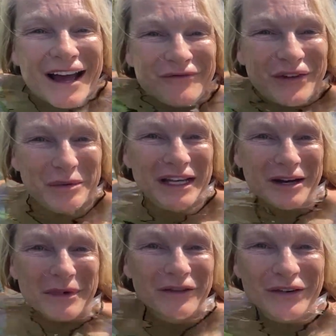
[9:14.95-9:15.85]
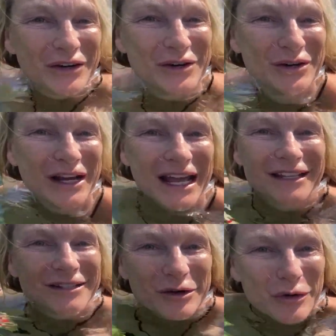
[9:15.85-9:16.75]
I'm filming on my phone,
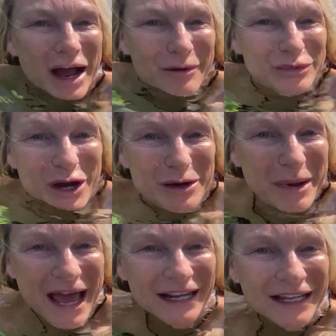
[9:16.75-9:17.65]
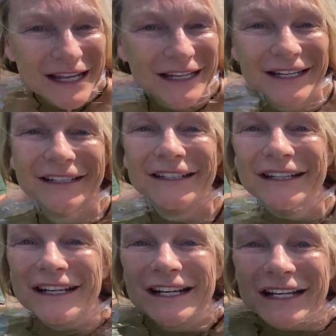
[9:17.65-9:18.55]
and so I'm dog paddling,
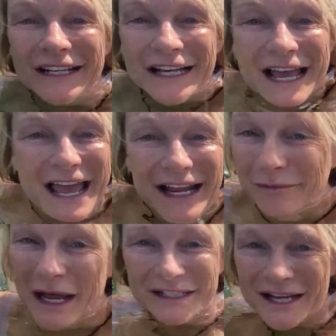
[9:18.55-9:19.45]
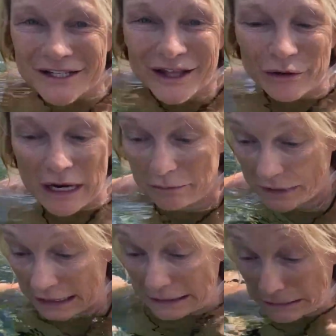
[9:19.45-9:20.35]
and I'm not touching the ground
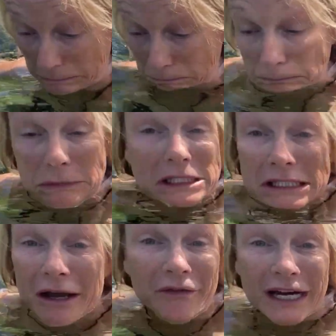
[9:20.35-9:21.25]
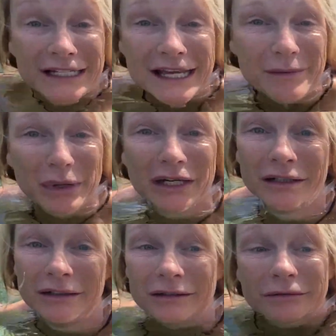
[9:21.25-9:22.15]
because it's not very deep,
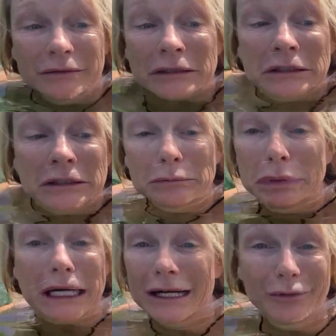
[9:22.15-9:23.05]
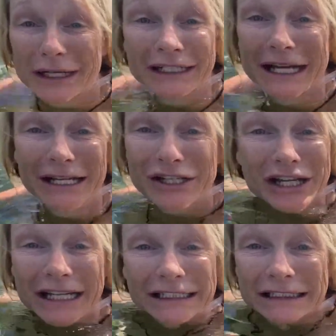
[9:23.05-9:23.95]
but I don't want to touch it.